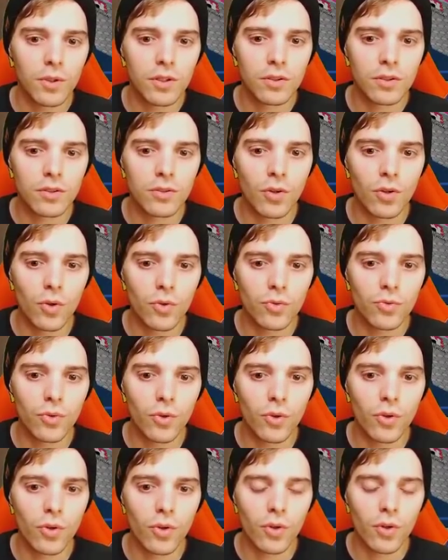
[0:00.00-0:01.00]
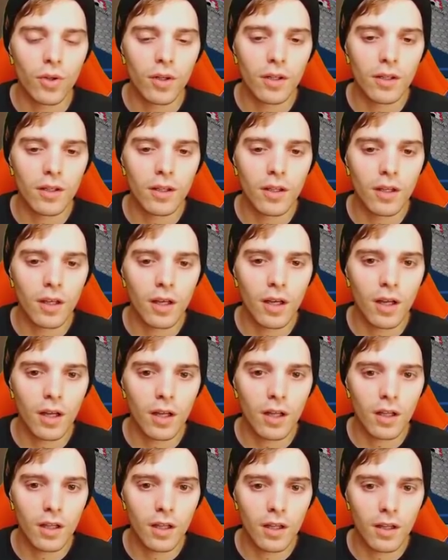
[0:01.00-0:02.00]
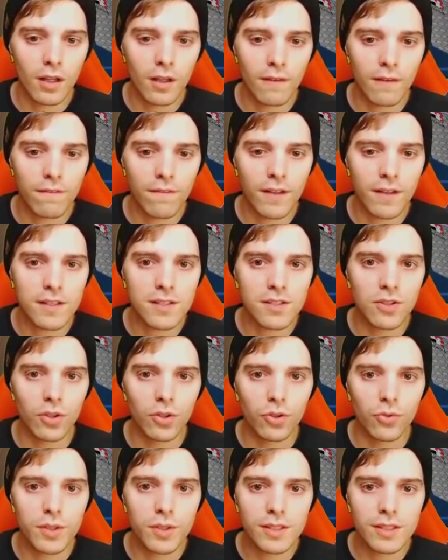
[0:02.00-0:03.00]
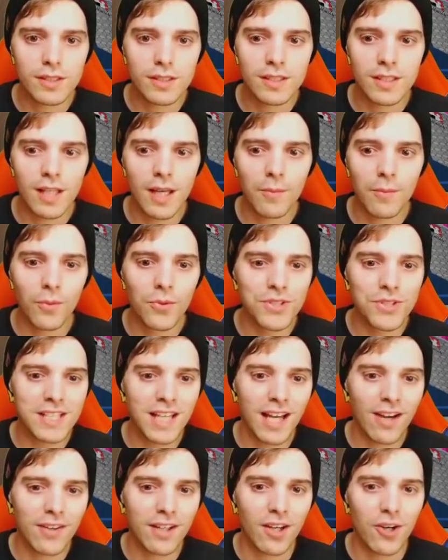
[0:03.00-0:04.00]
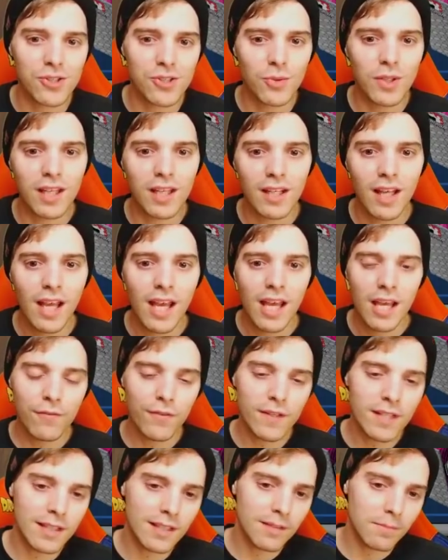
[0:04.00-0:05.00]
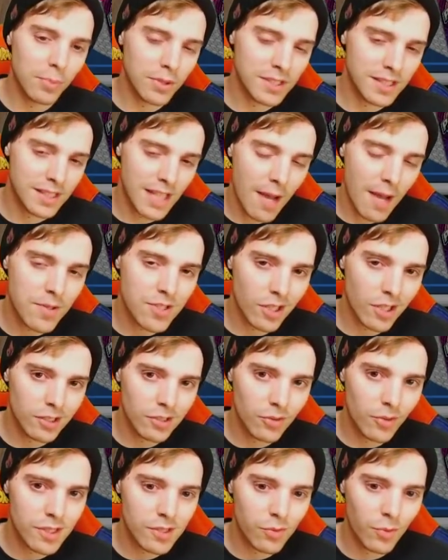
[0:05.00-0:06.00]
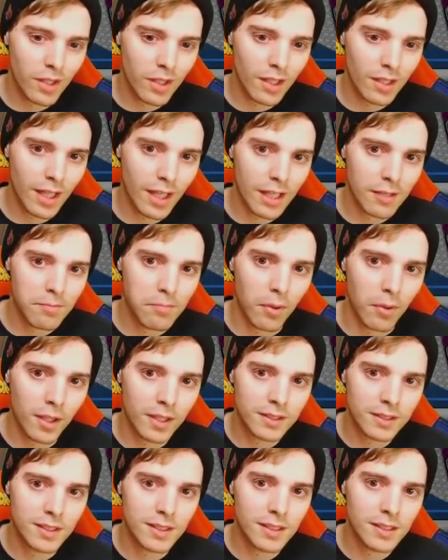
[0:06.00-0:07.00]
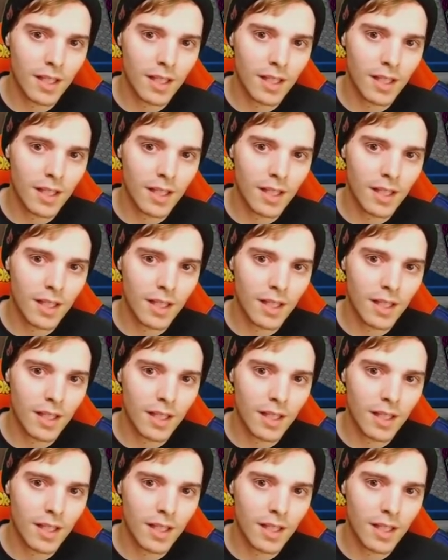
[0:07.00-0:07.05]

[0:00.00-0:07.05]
could go for a fancy old Reset Stamp. We'll see how it goes. We can, if he puts damage onto us, we can like Boss this